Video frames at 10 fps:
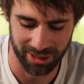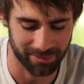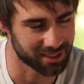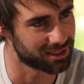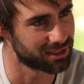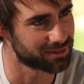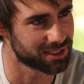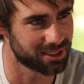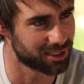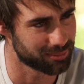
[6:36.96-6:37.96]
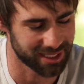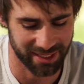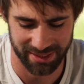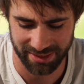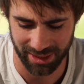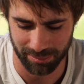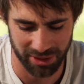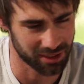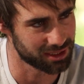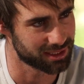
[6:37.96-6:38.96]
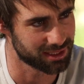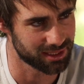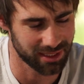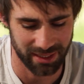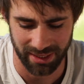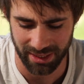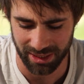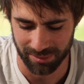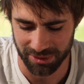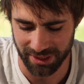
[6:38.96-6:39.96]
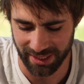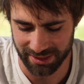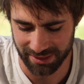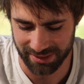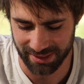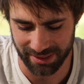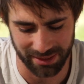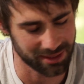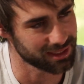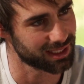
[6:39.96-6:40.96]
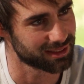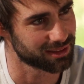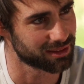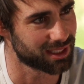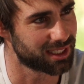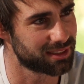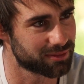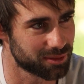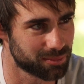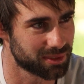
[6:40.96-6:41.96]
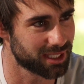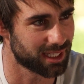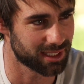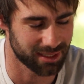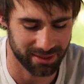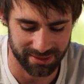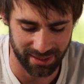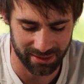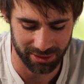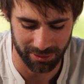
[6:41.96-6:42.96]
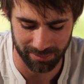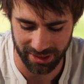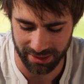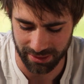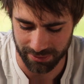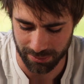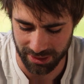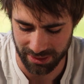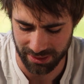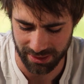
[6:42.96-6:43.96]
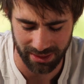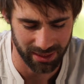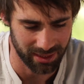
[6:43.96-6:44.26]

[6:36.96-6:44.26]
wearing my gloves and none of my hands got burned, and um, you could actually see the kind of the line from exactly where my gloves were. And